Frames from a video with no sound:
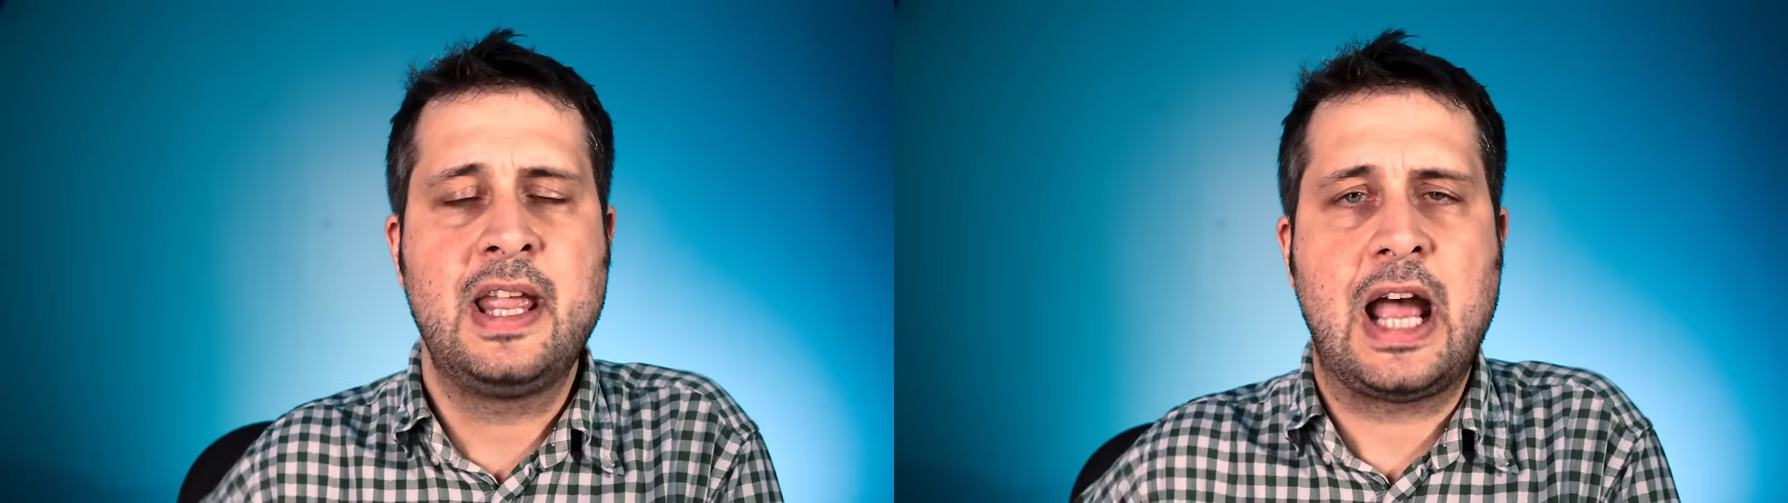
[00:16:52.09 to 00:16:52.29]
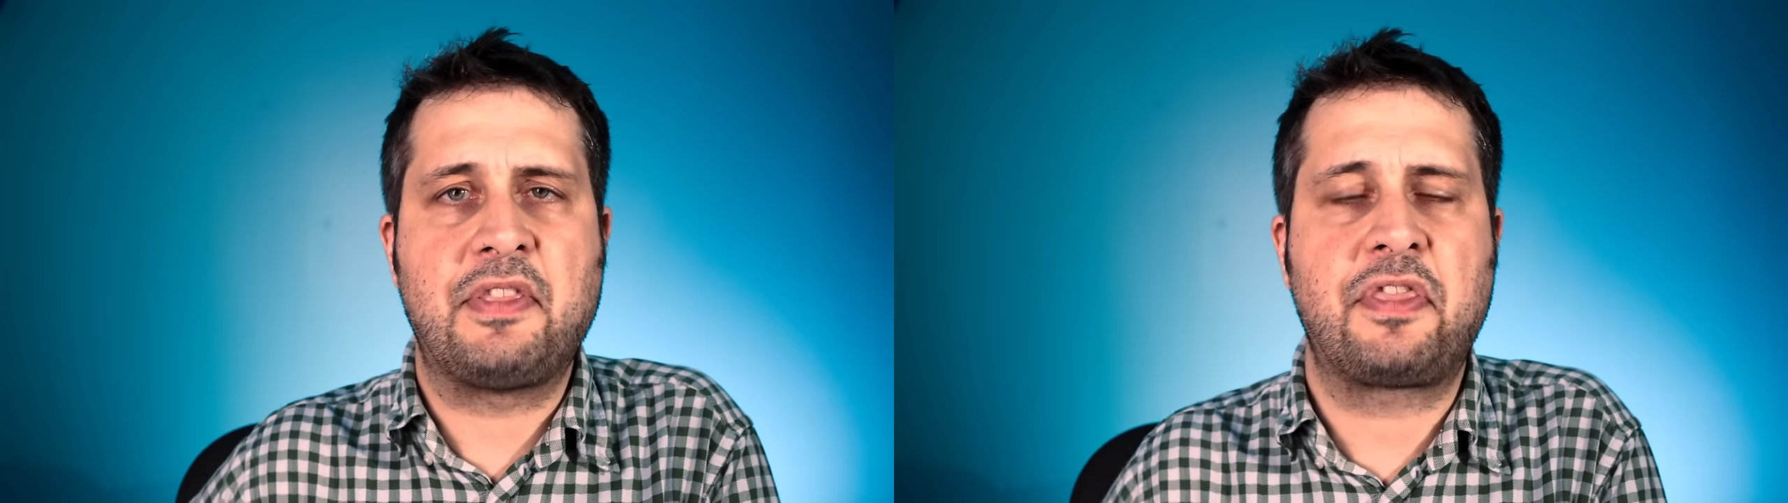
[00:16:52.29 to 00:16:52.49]

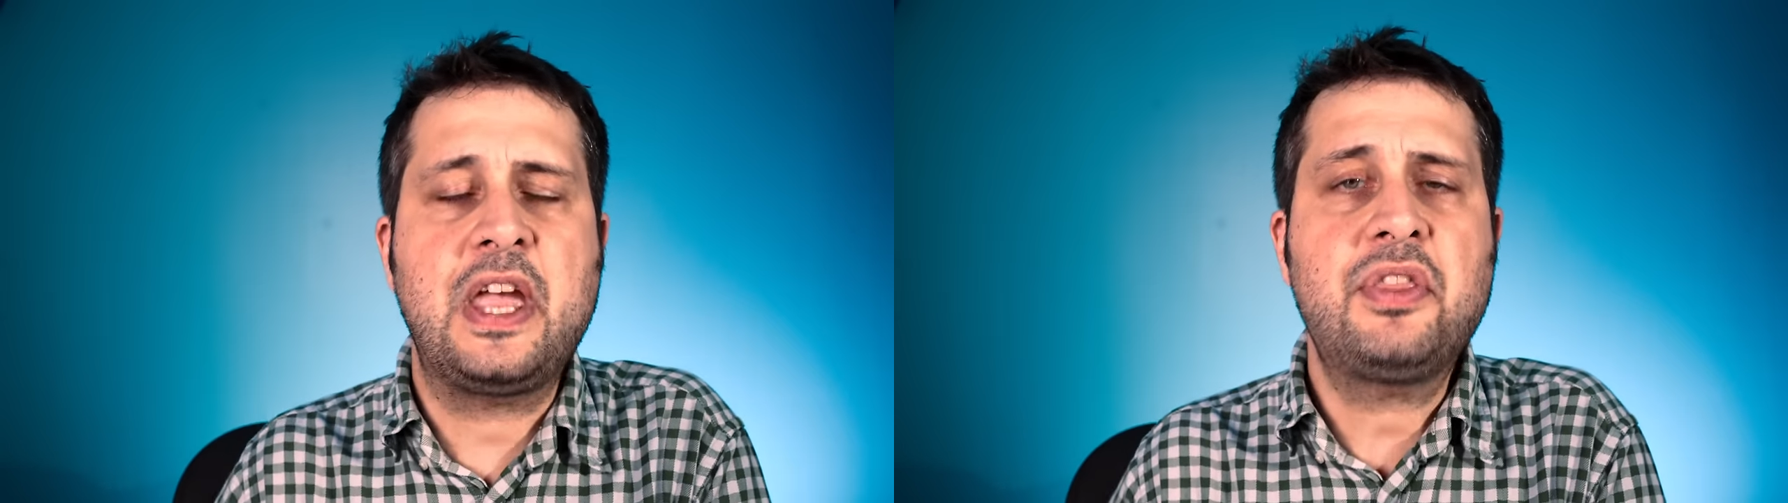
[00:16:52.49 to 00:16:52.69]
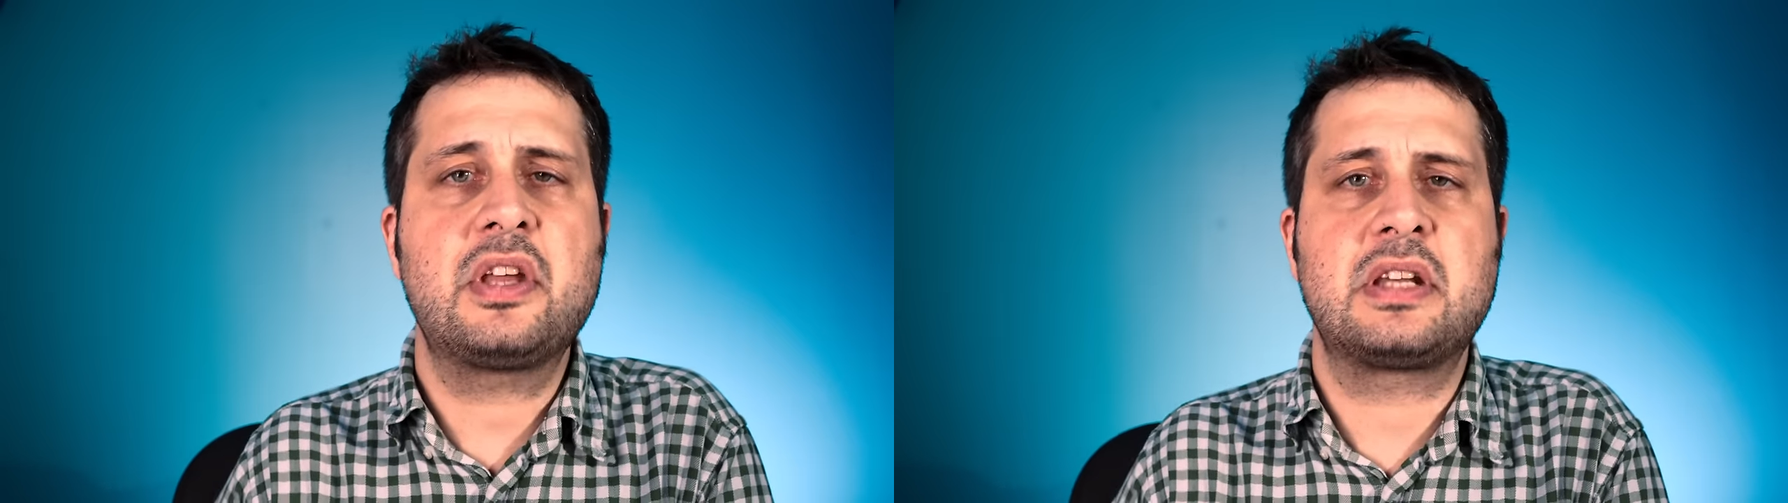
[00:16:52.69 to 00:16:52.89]
And the
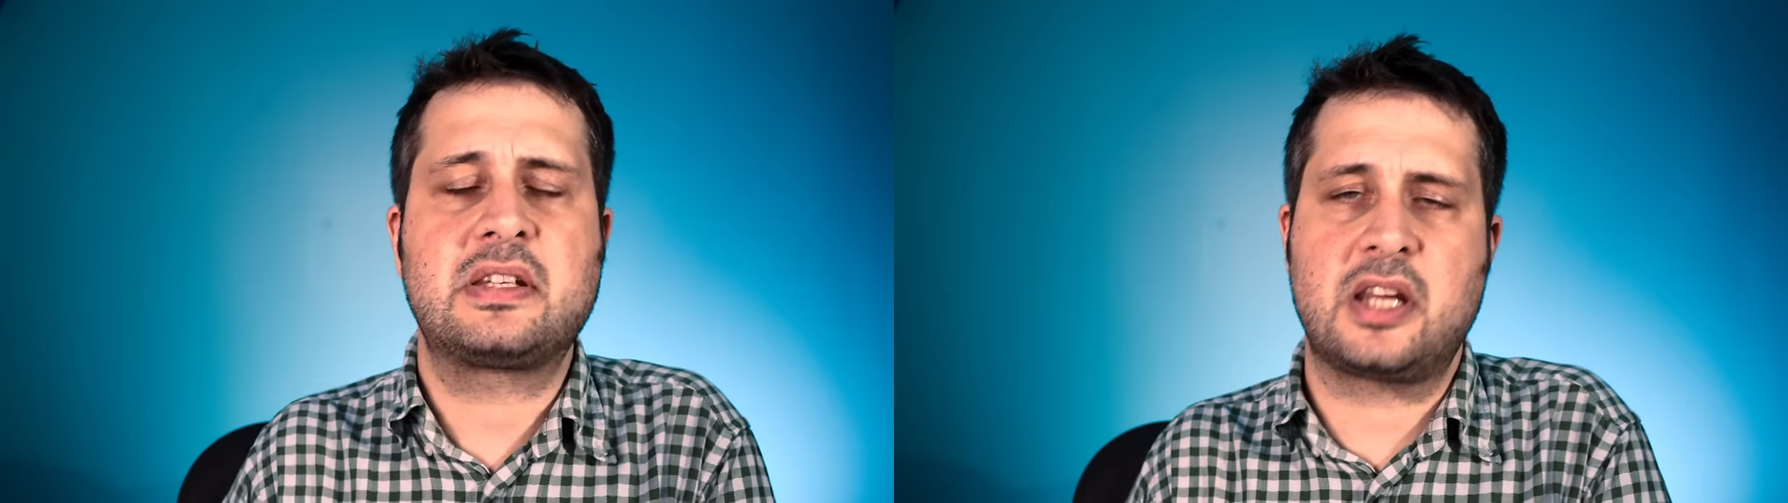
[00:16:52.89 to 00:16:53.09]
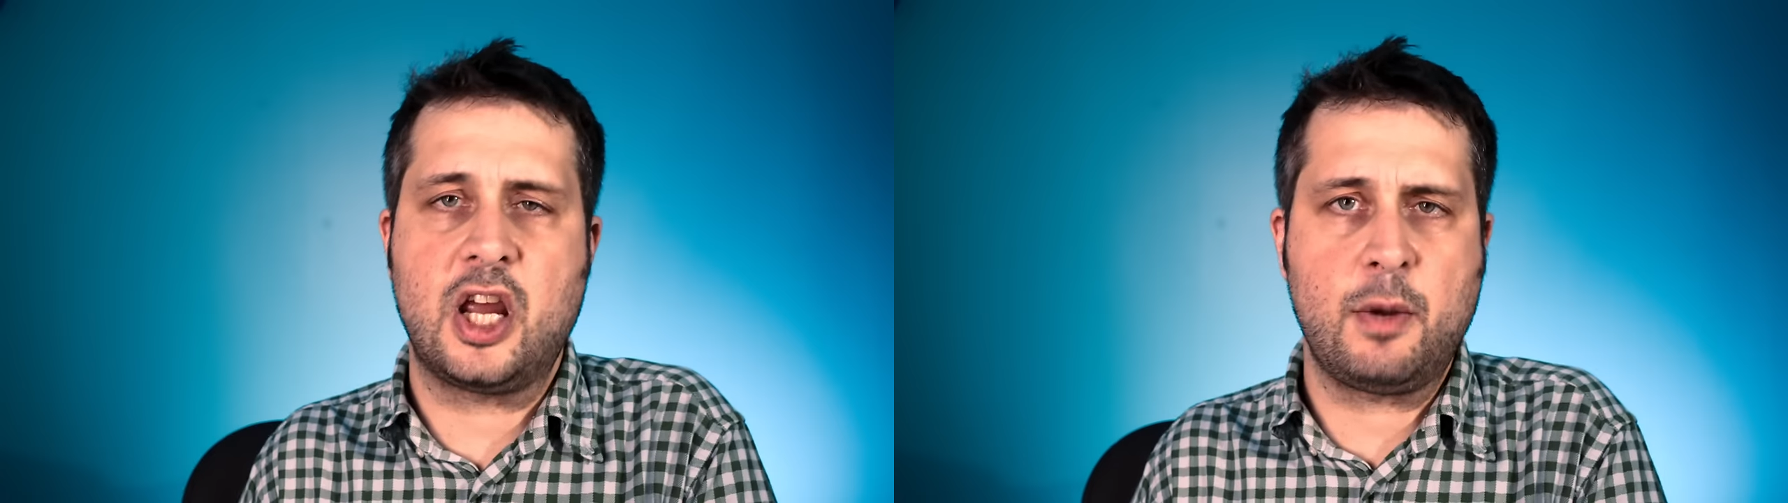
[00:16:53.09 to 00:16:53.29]
thing that
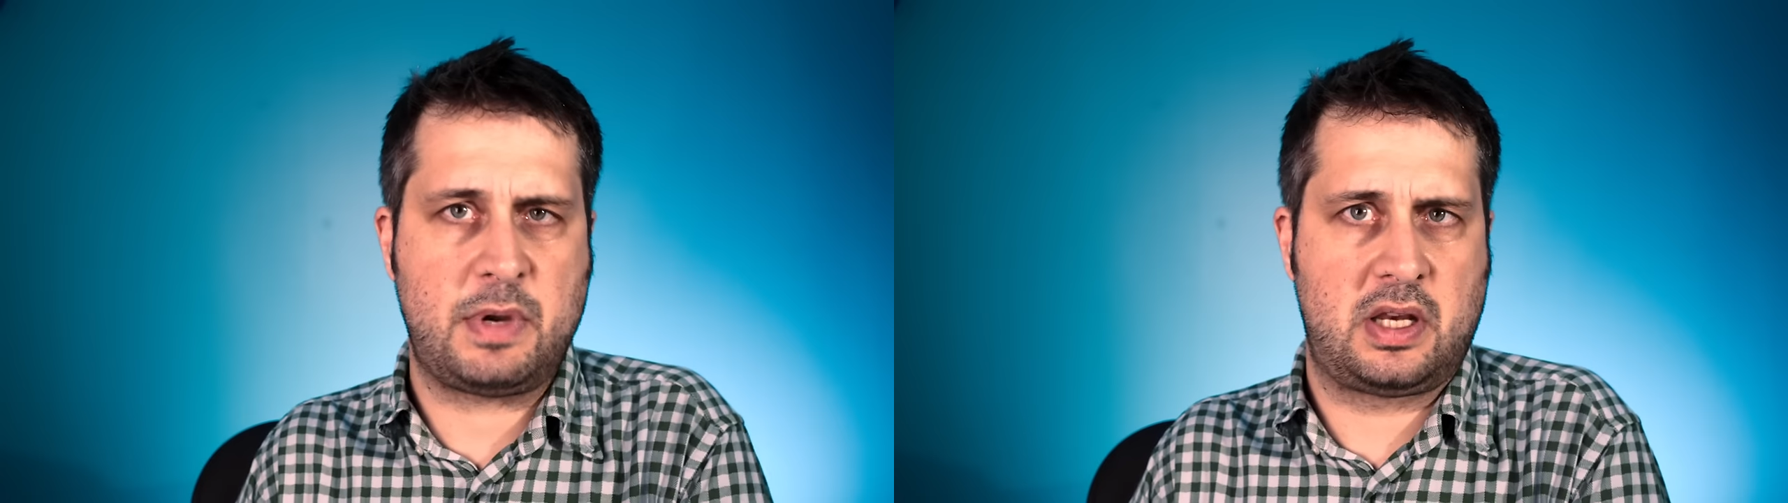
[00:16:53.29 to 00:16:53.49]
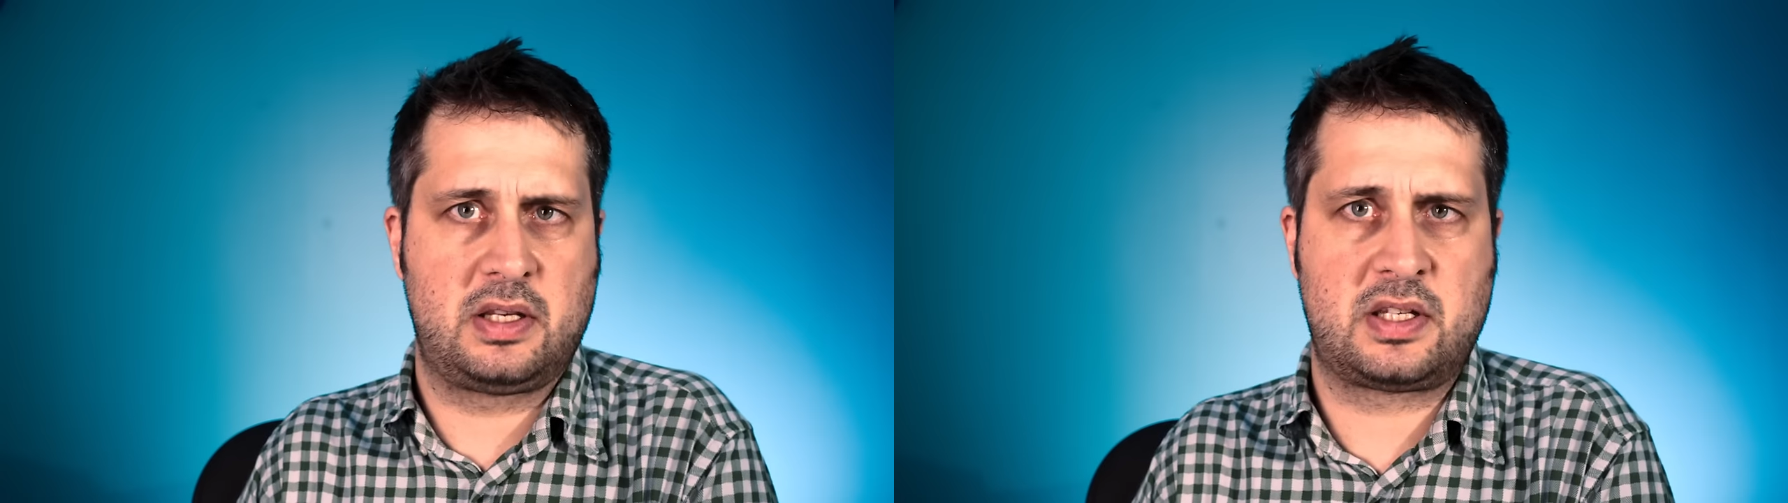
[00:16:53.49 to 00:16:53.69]

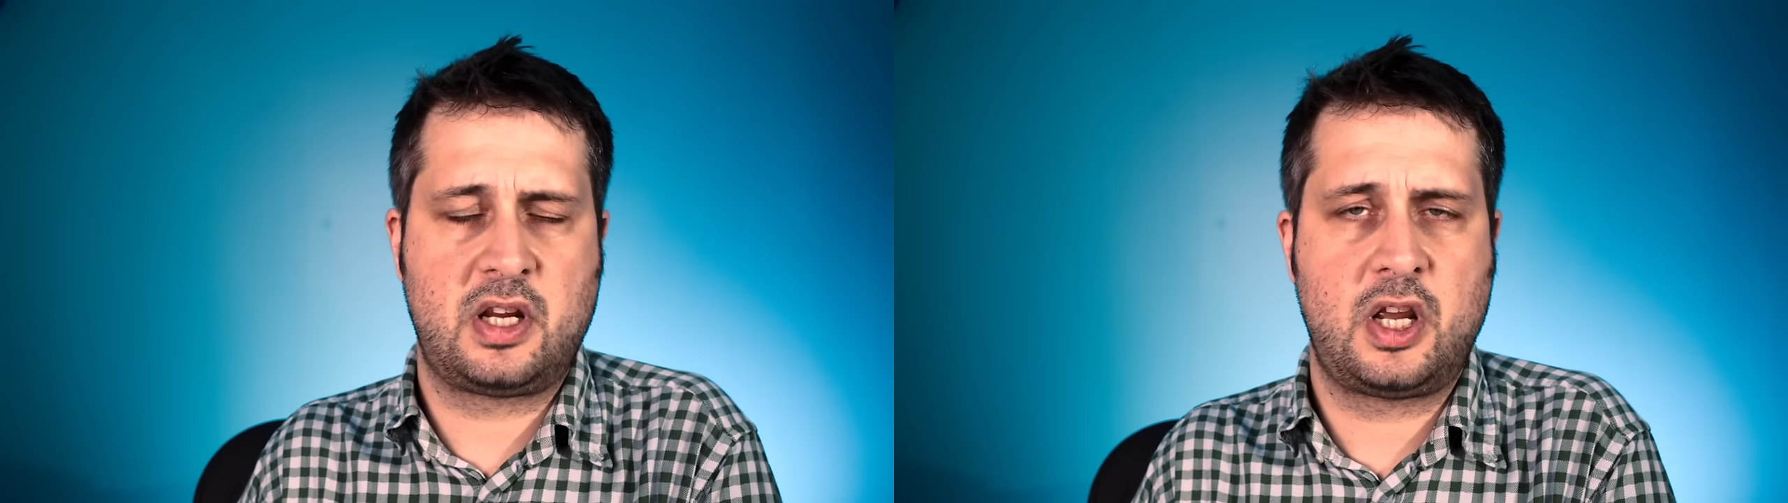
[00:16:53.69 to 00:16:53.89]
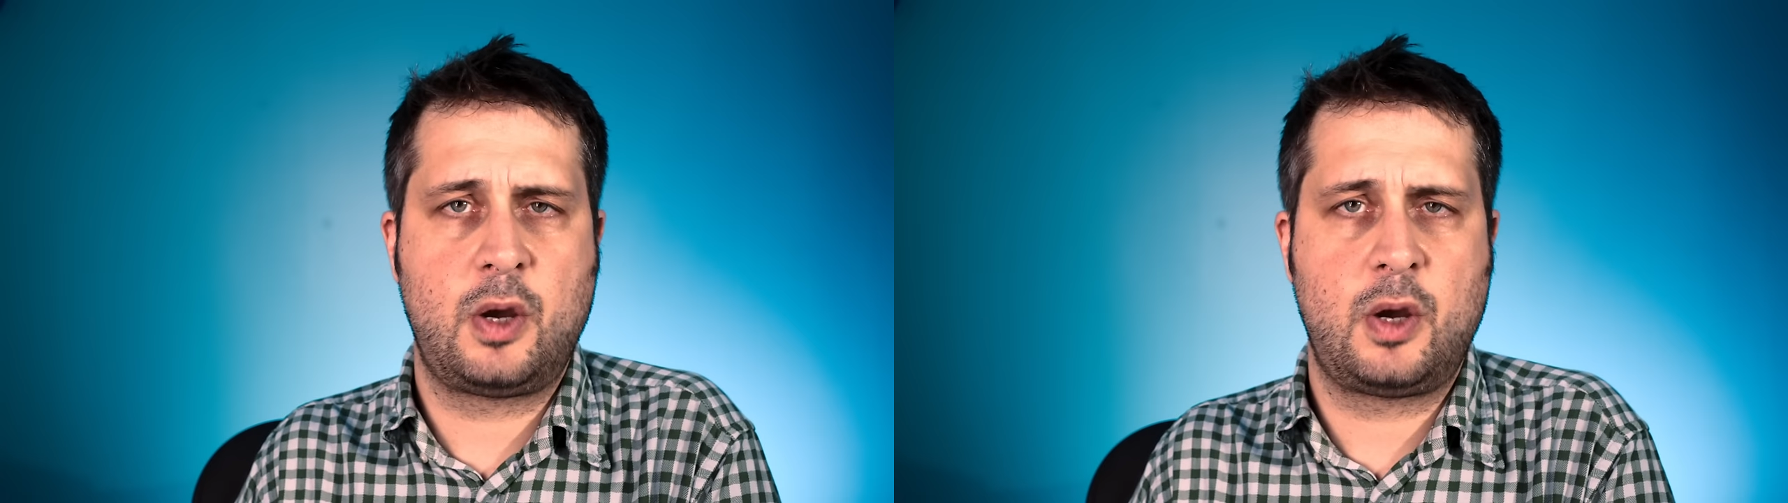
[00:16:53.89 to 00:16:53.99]
determines